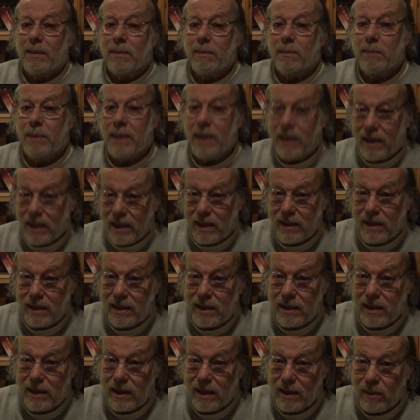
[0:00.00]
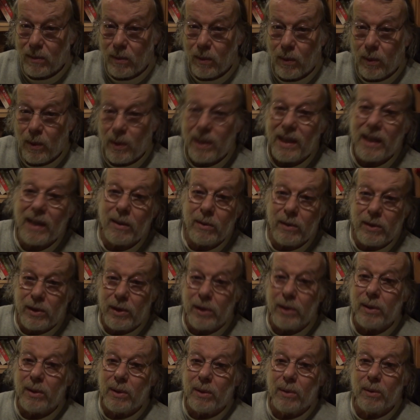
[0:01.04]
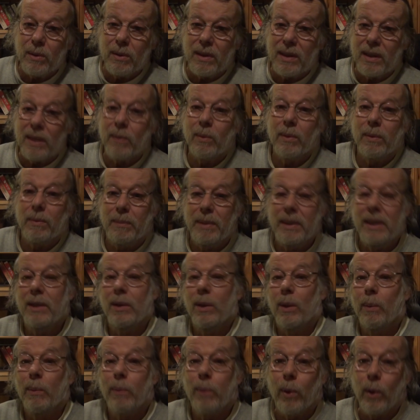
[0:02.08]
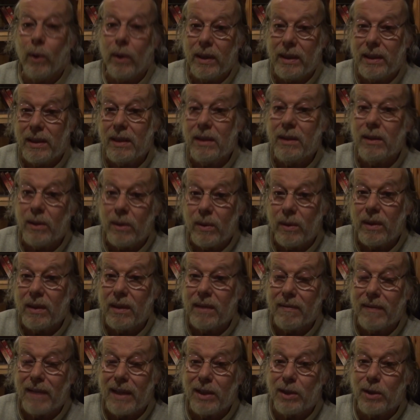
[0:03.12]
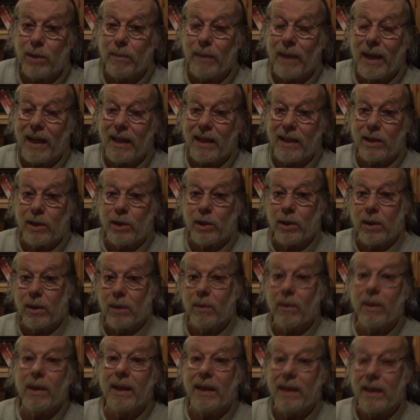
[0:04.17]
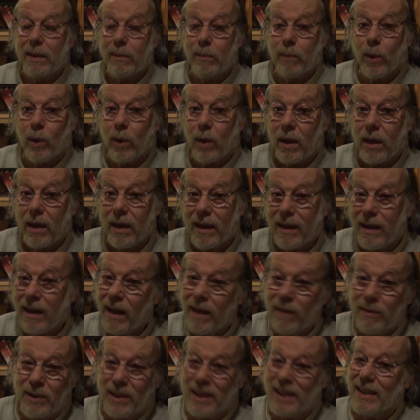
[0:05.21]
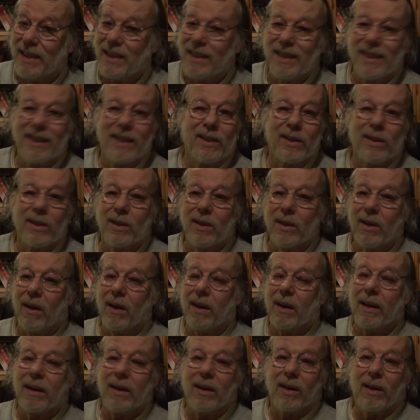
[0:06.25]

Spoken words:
Because without you, there would be no point in doing the Vegematic show anymore. And I've considered on and